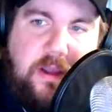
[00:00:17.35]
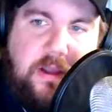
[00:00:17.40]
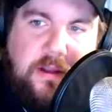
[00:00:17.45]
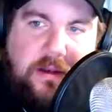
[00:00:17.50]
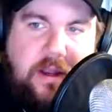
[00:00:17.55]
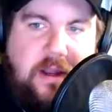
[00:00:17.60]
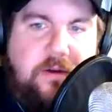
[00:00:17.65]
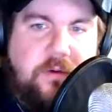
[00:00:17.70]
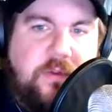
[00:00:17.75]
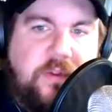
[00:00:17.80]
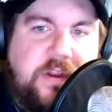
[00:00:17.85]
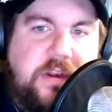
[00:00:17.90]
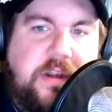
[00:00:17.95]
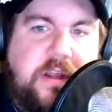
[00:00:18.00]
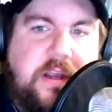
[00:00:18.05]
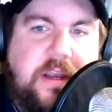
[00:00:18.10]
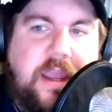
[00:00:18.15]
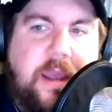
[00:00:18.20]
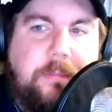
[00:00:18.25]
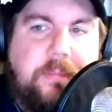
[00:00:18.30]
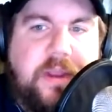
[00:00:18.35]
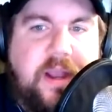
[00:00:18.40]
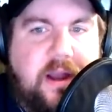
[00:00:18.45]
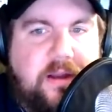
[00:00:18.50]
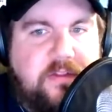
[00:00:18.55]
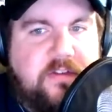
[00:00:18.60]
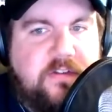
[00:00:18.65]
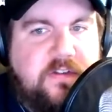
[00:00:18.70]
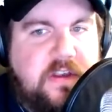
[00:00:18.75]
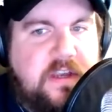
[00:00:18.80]
not only do you get behind
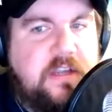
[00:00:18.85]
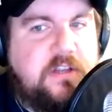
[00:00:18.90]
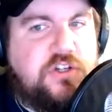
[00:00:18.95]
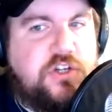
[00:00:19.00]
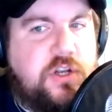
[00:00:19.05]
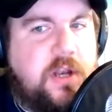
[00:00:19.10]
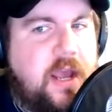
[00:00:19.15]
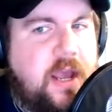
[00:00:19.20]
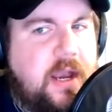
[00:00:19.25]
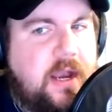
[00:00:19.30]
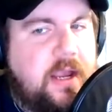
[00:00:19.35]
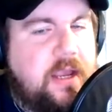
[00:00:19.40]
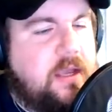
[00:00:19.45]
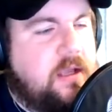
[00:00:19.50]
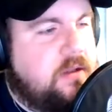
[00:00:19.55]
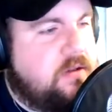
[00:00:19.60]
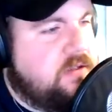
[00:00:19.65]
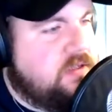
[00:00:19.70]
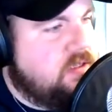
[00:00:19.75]
the scenes shenanigans